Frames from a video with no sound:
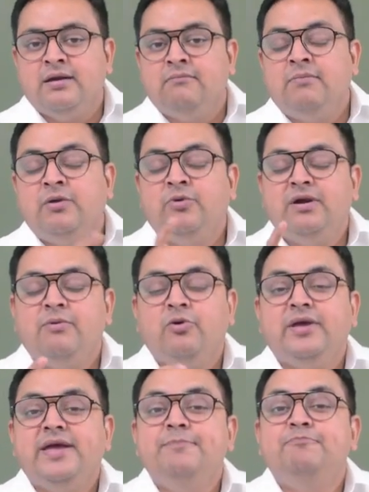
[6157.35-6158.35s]
But what
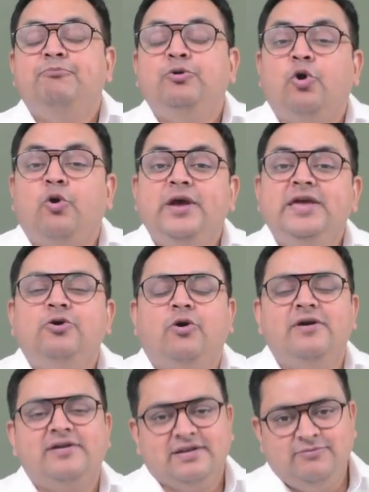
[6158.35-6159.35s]
about employee
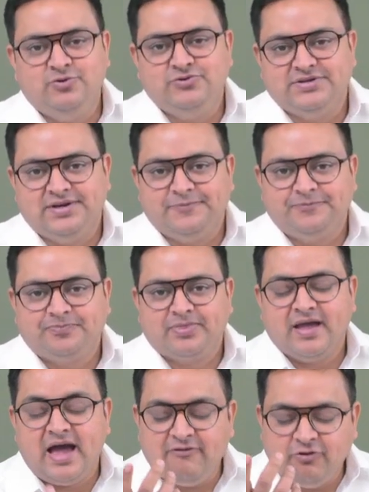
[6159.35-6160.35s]
contribution?
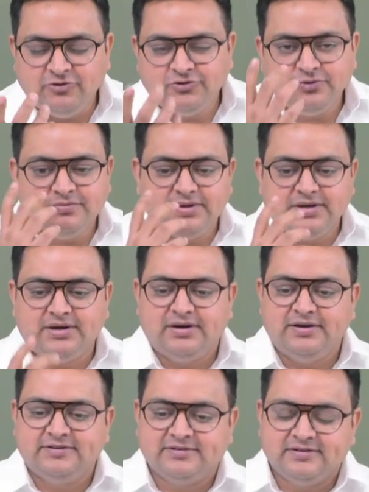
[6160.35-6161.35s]
I have also
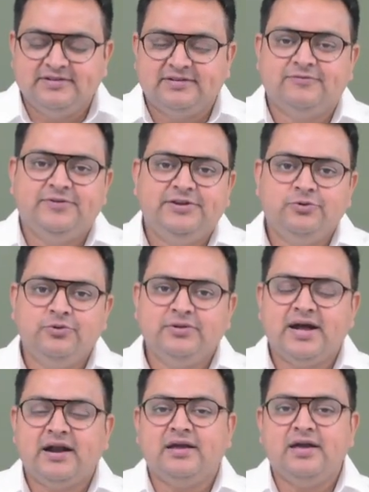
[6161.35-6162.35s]
discussed this with you,
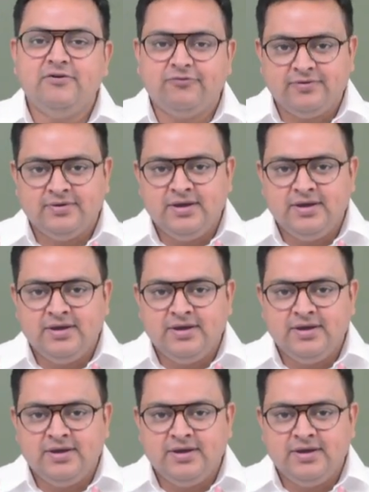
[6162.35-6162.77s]
that if